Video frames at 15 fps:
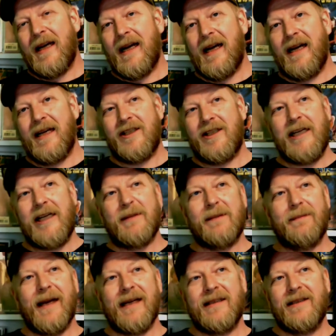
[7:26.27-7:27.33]
cheap
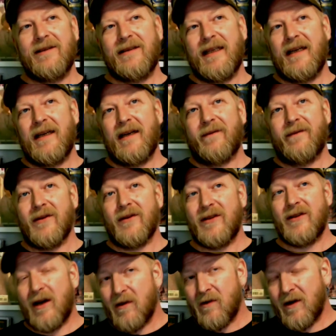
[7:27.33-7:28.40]
specs out there for Star
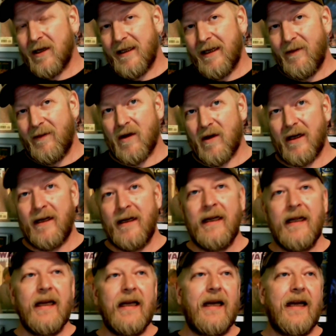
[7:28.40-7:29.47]
Wars anymore.
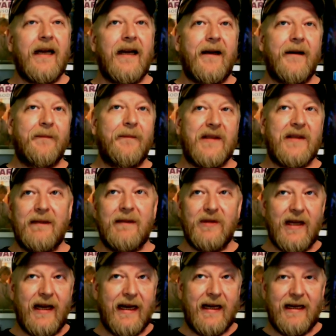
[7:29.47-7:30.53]
Seems
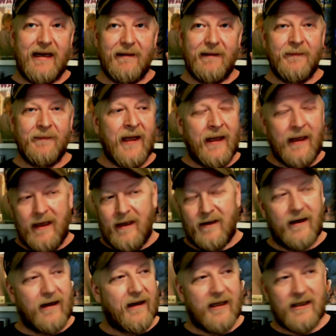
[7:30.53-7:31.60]
like they're
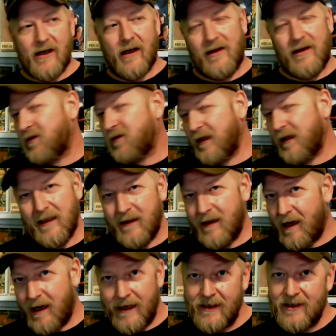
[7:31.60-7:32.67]
gonna start throwing a lot
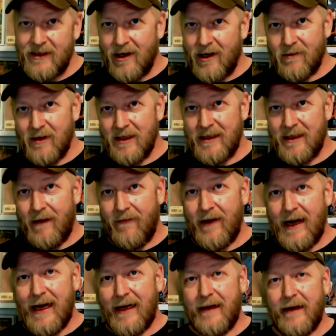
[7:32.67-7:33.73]
of Star Wars stuff at
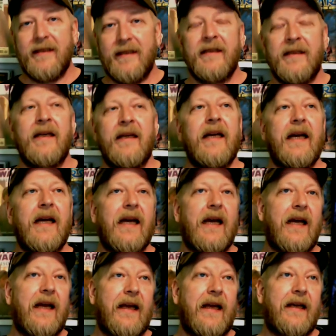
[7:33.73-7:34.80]
us.
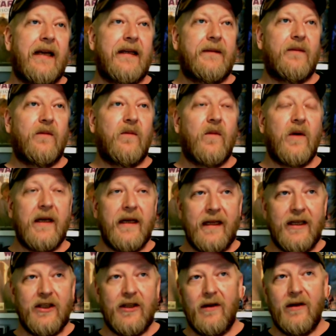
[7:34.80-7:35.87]
And one of the
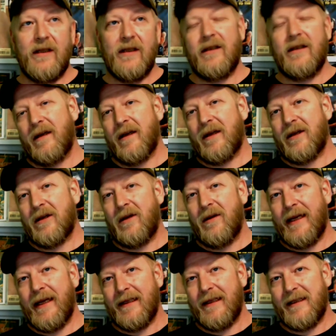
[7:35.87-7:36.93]
shows that they're going to throw at
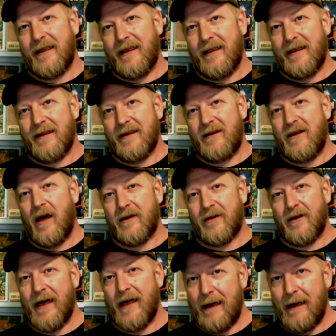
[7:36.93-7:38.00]
us is Dr.
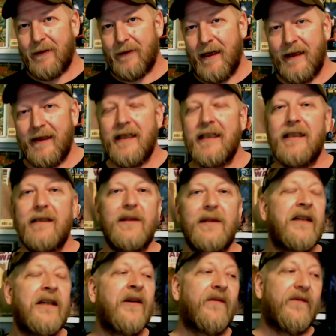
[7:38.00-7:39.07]
Aphra, and this has been
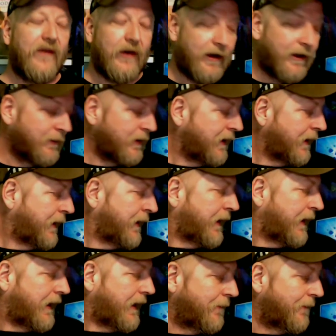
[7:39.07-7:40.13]
confirmed. So
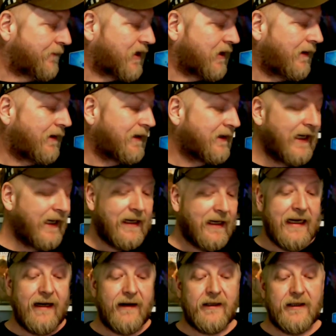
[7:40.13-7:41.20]
I'm going to take a
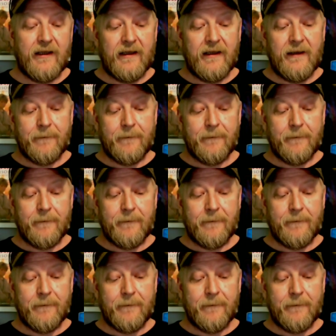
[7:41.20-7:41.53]
character